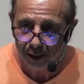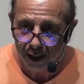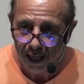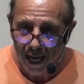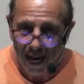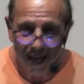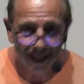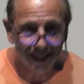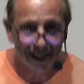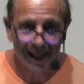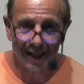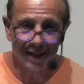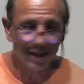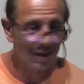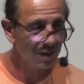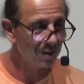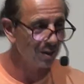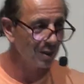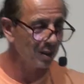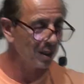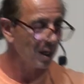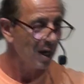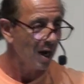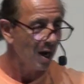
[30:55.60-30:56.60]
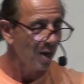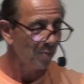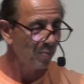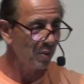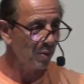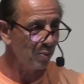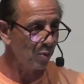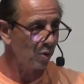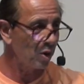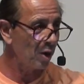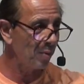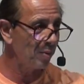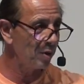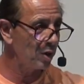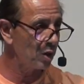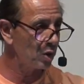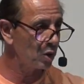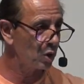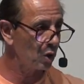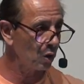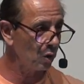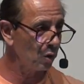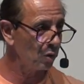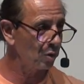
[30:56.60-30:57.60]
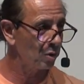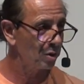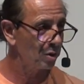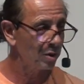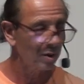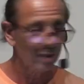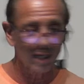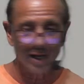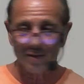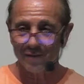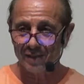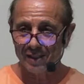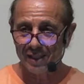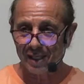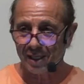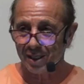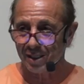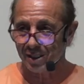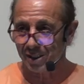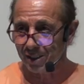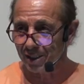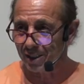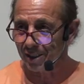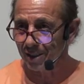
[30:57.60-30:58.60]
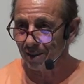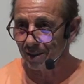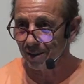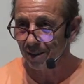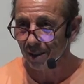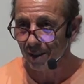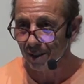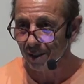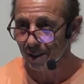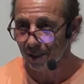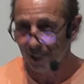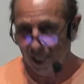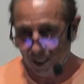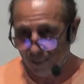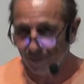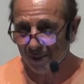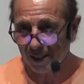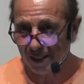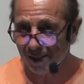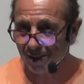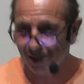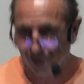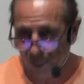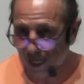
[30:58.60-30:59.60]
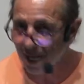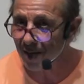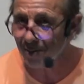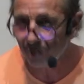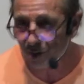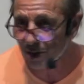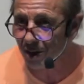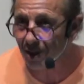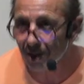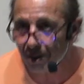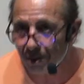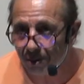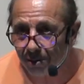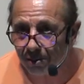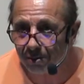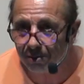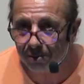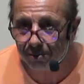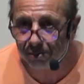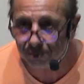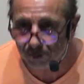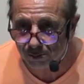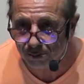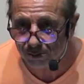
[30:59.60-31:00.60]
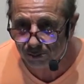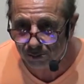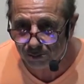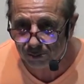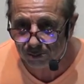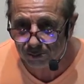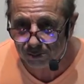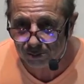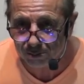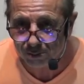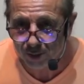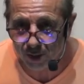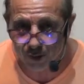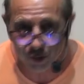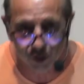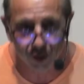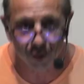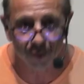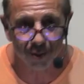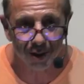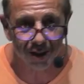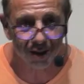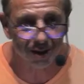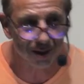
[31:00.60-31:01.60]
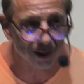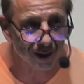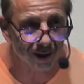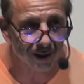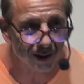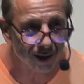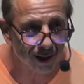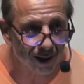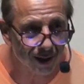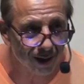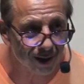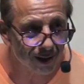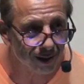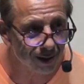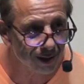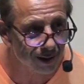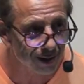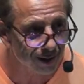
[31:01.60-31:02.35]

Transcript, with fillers: I can't look at people coming to church. They have a tendency to keep that same seat. Is somebody sitting in it?